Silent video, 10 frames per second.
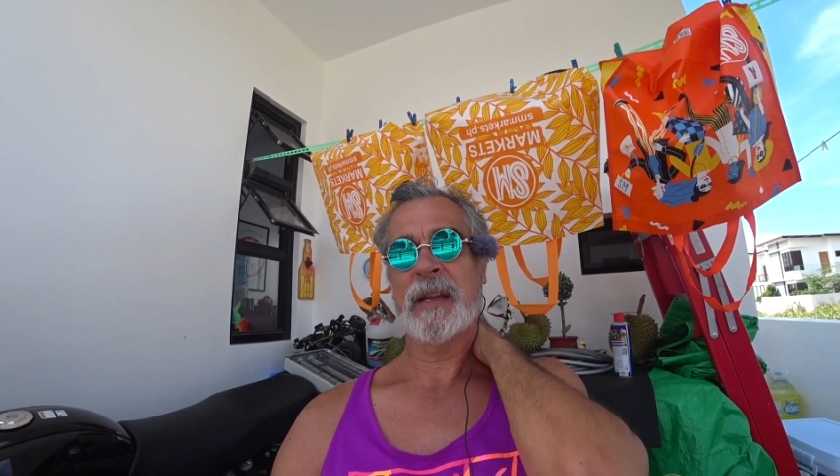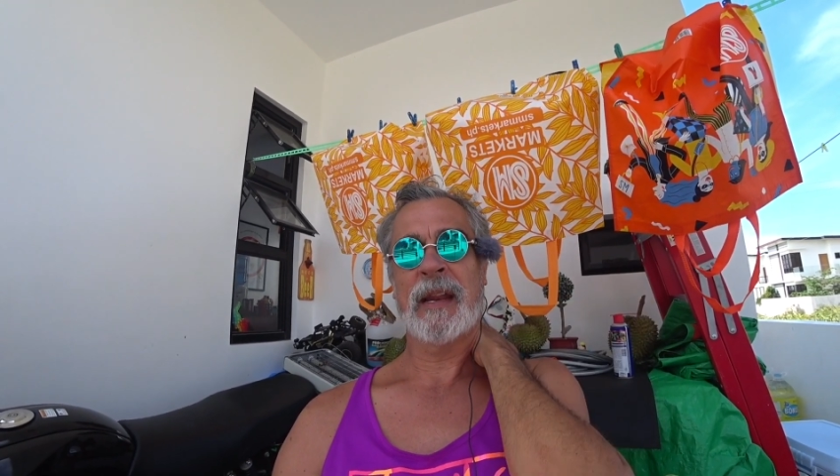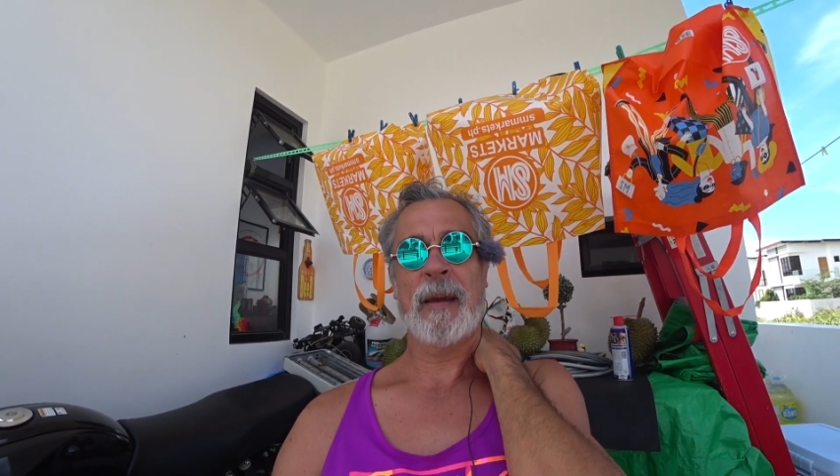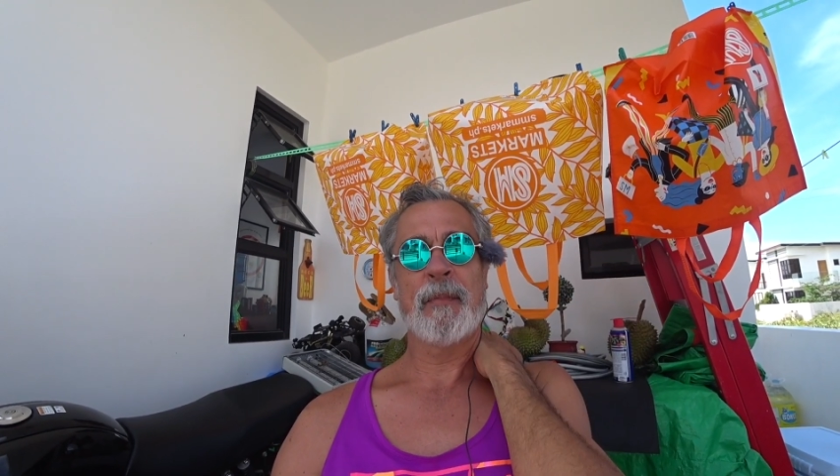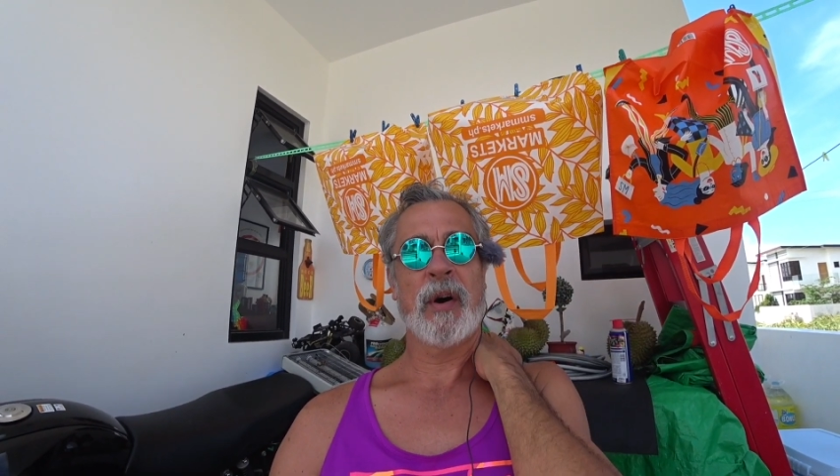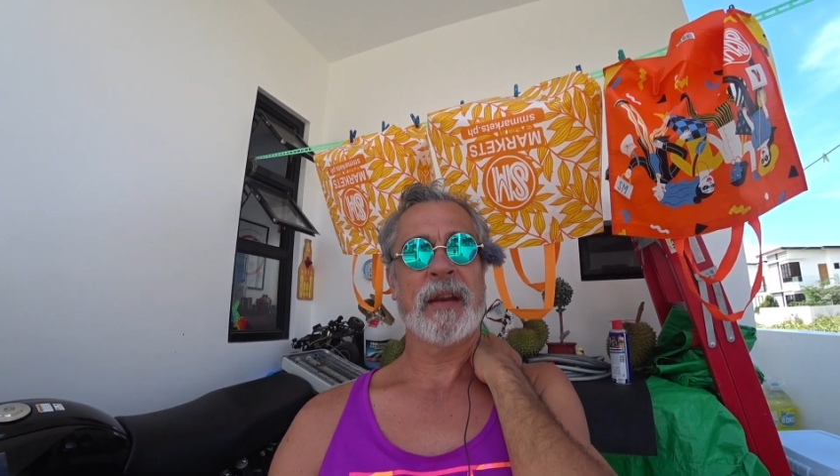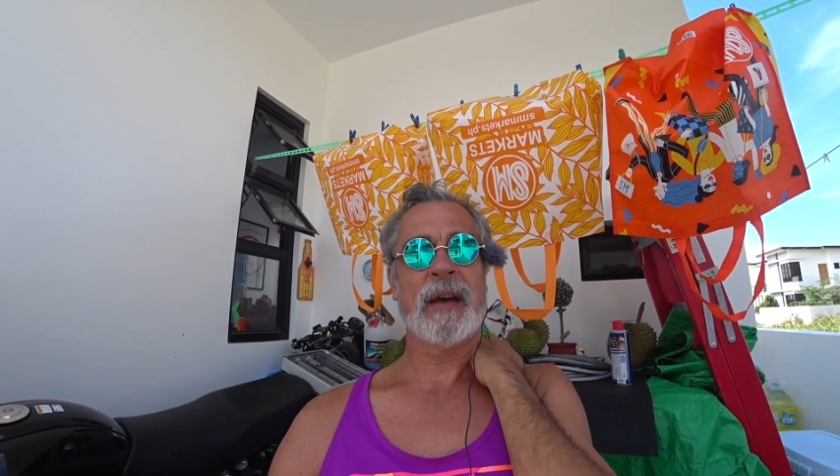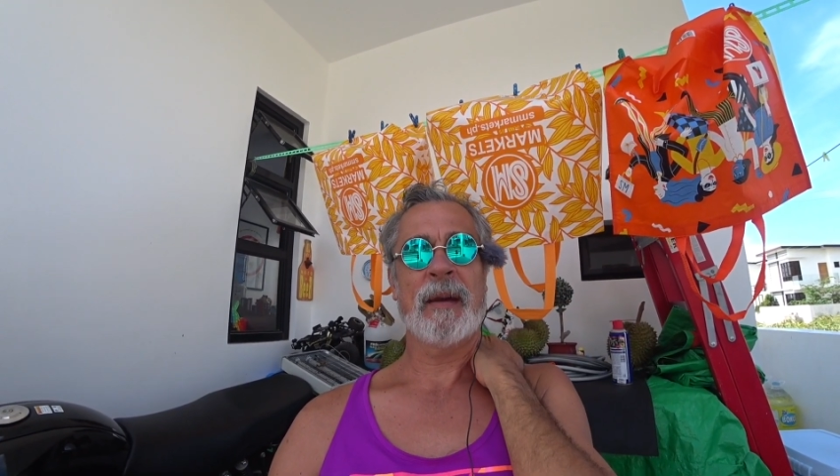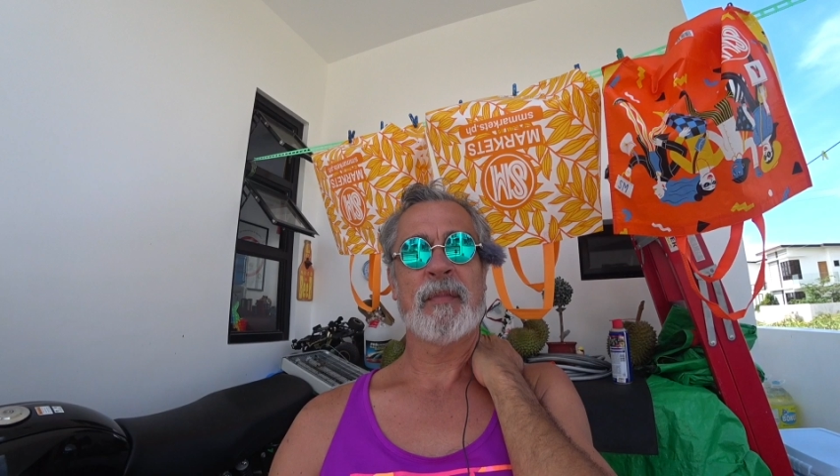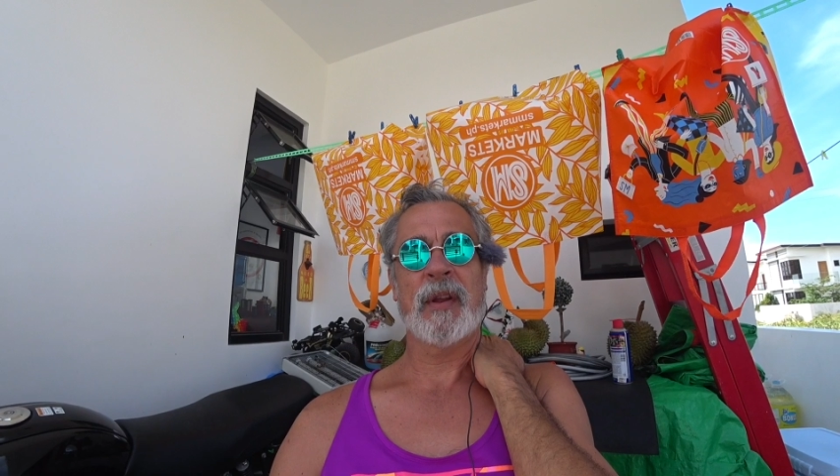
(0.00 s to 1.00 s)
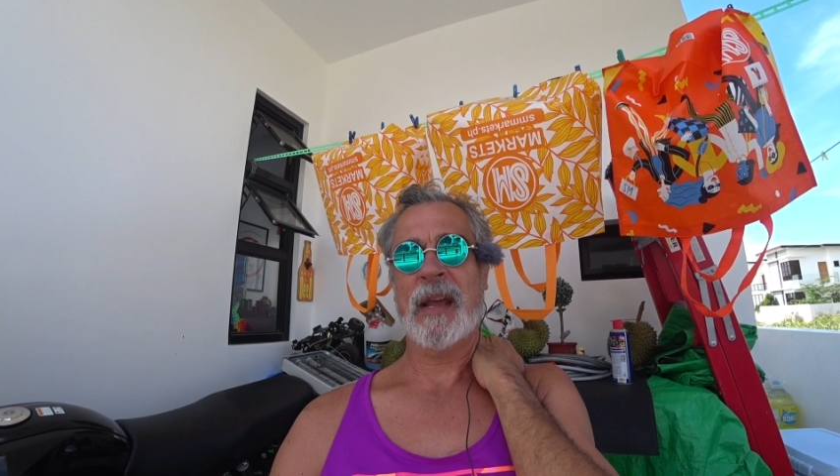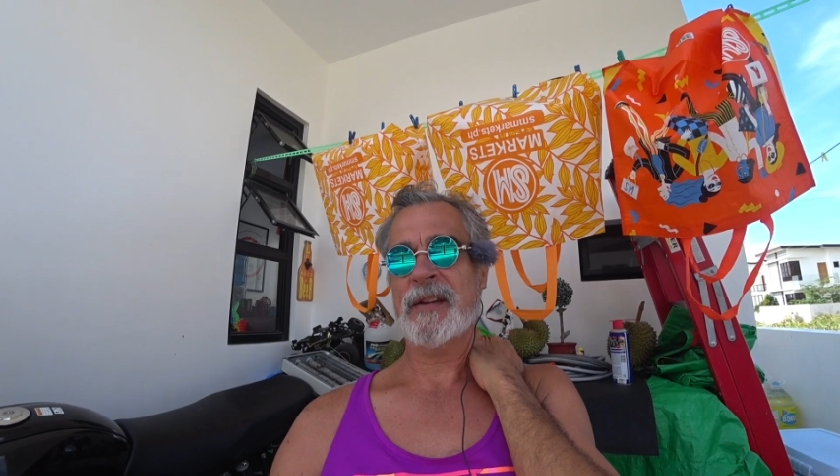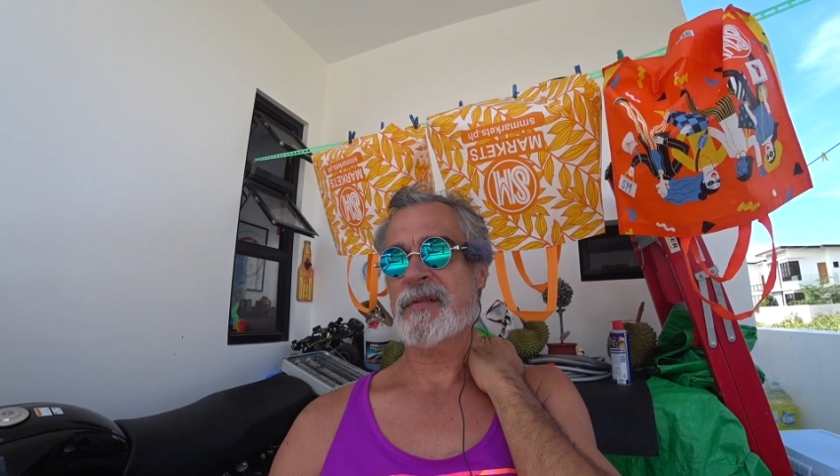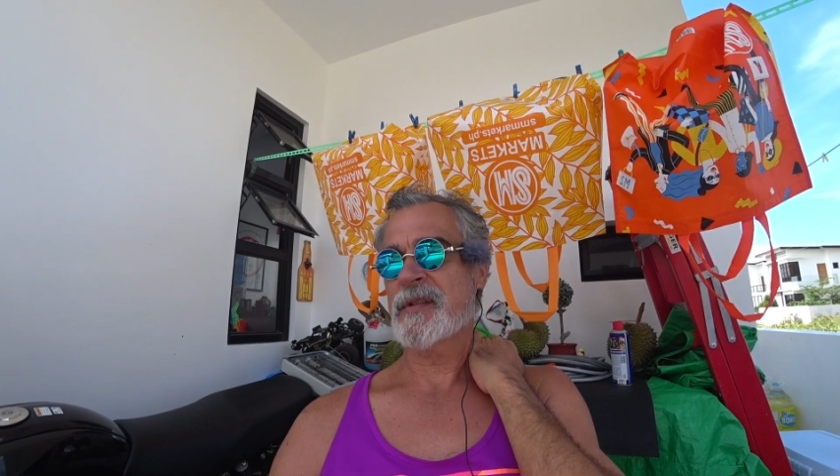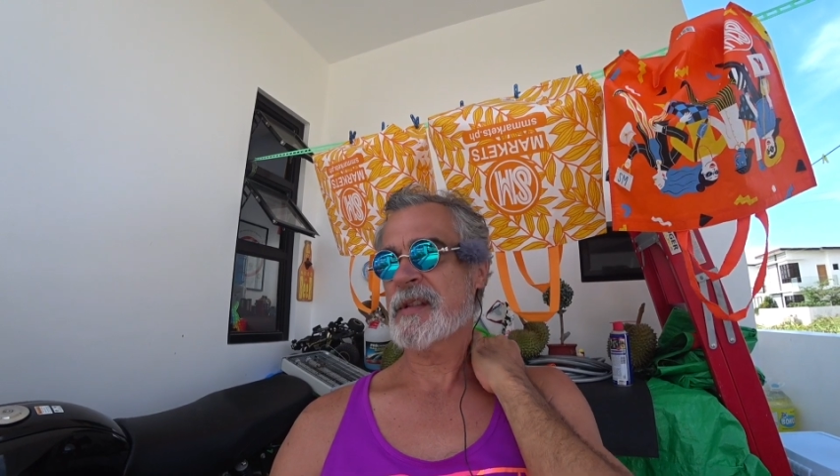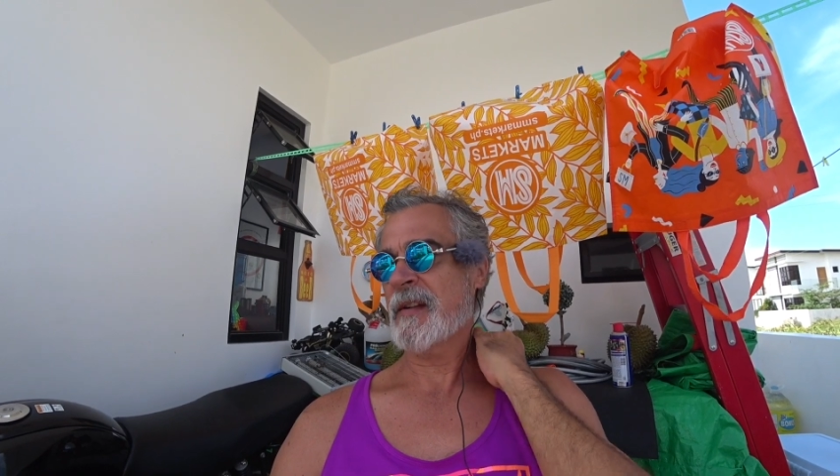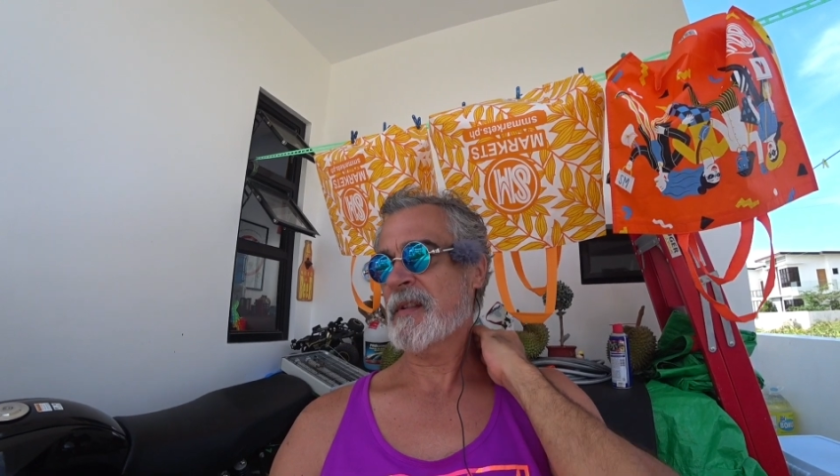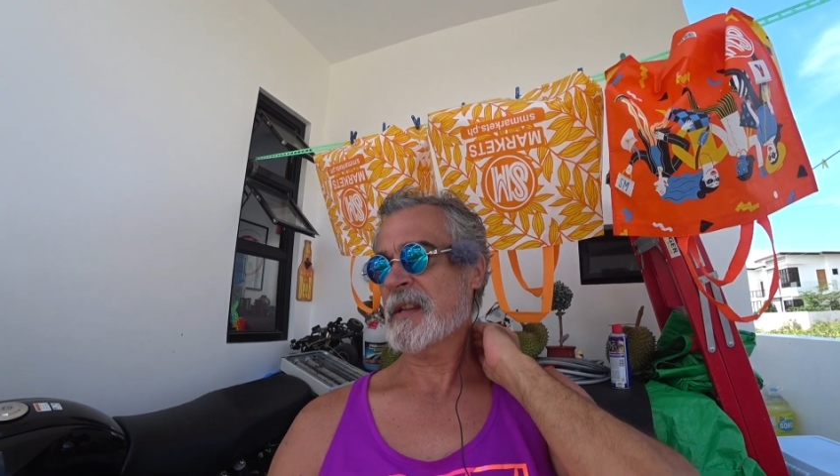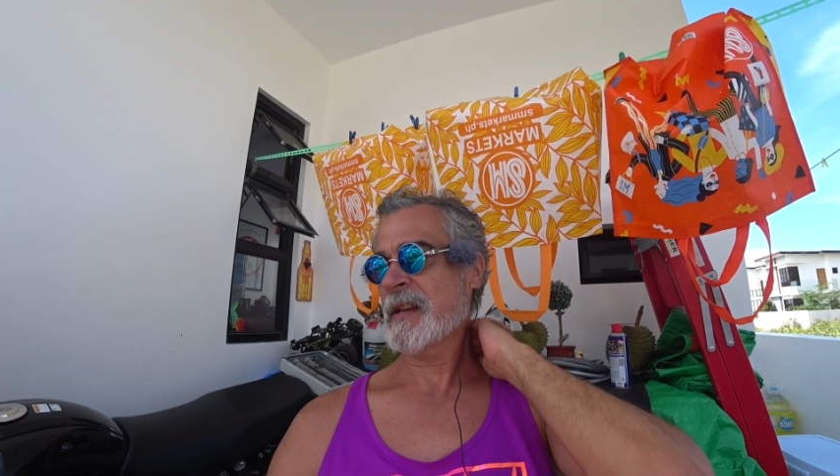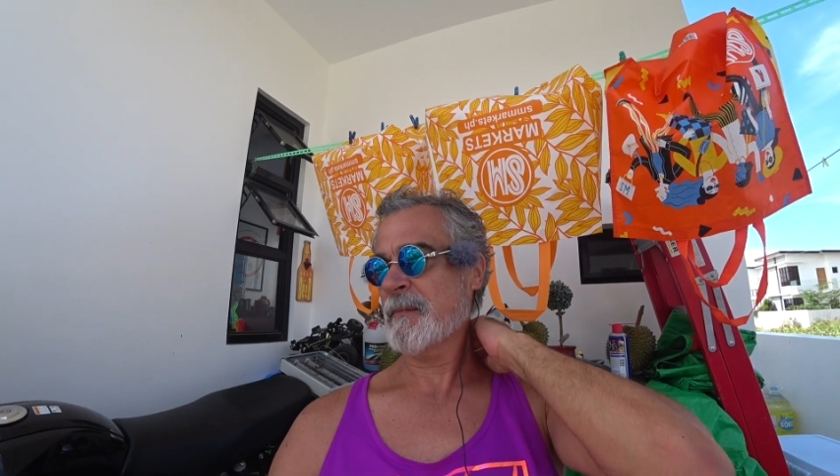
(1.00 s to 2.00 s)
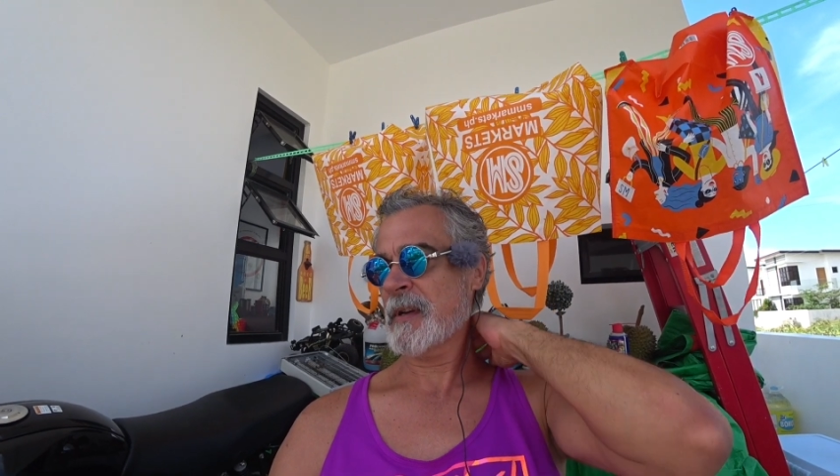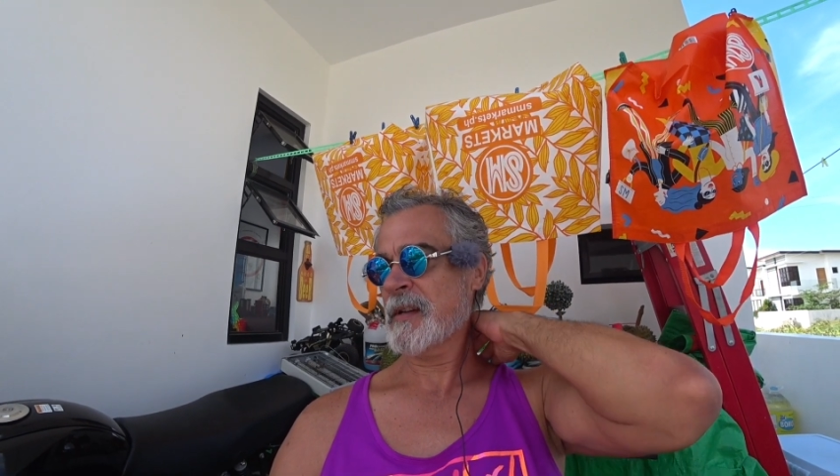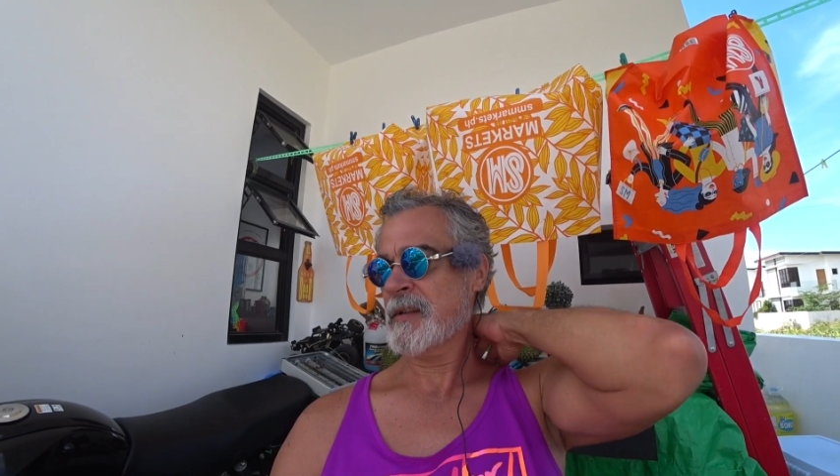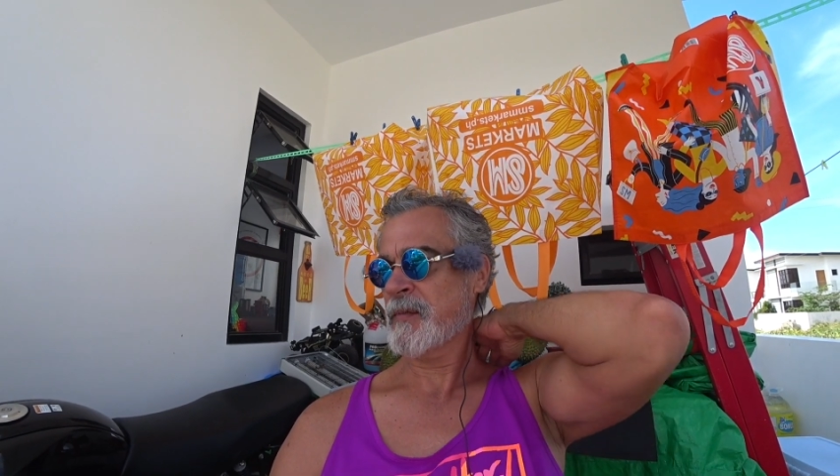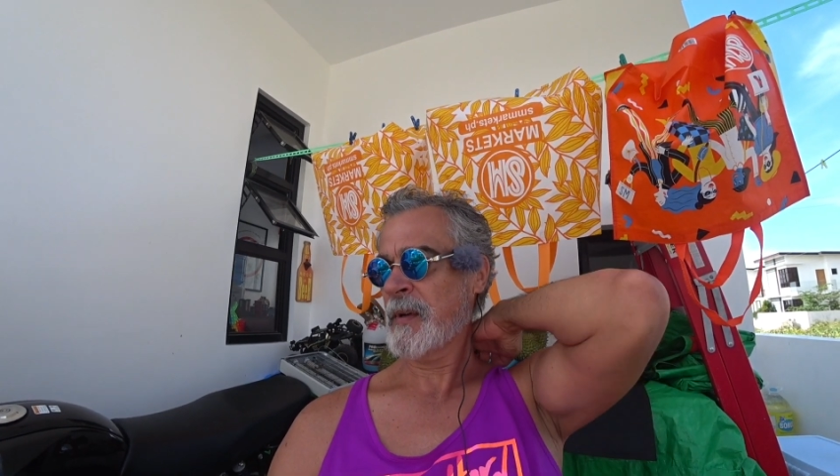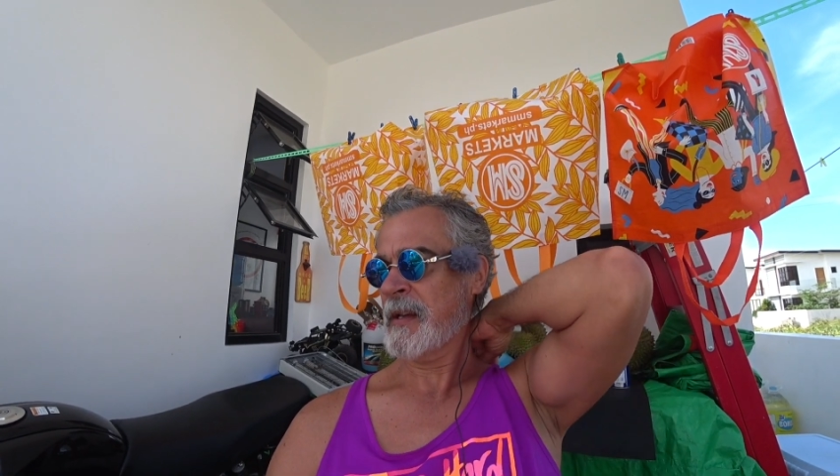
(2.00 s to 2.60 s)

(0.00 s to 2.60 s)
I bought extras to everything because